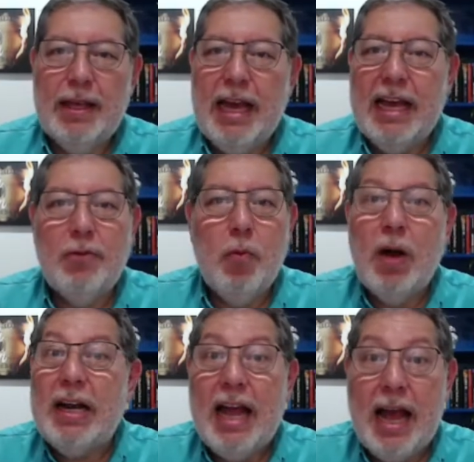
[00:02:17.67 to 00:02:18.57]
And
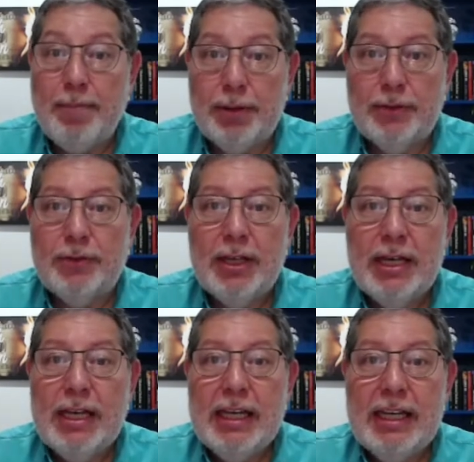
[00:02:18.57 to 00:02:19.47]
what happens
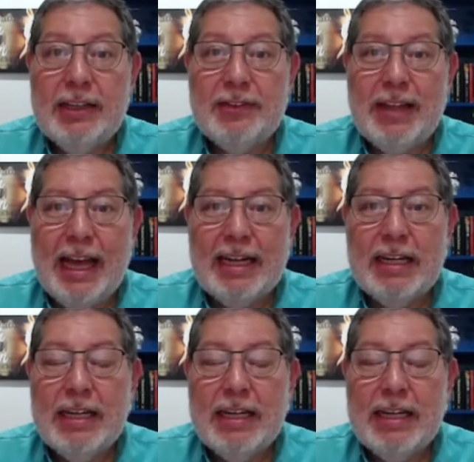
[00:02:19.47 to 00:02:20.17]
is that